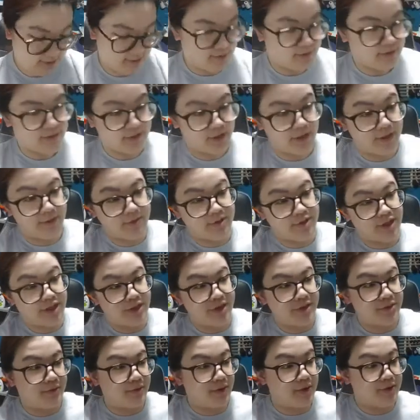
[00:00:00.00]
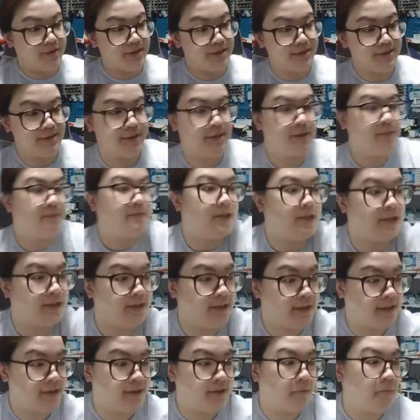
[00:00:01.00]
Sorry, I'm trying to throw these in the bin
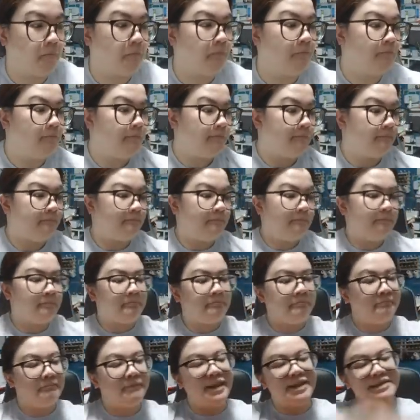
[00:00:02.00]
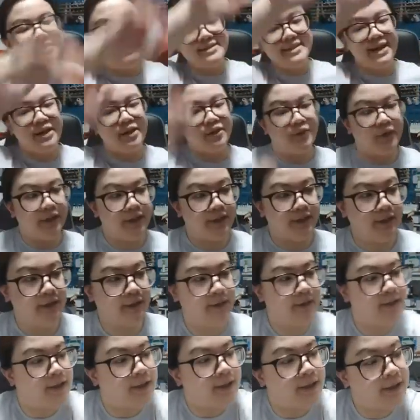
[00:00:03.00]
and it's not quite getting
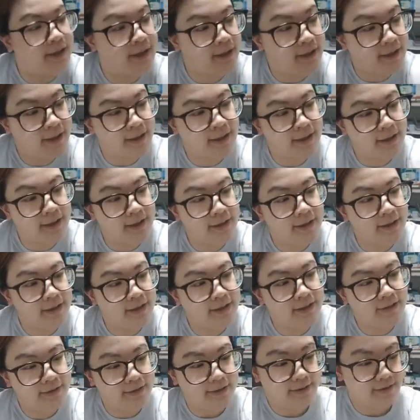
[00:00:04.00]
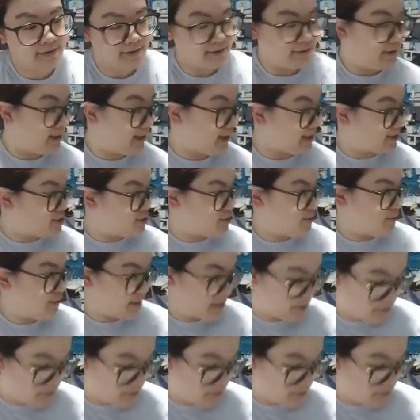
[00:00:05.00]
there. Yeah, 2 out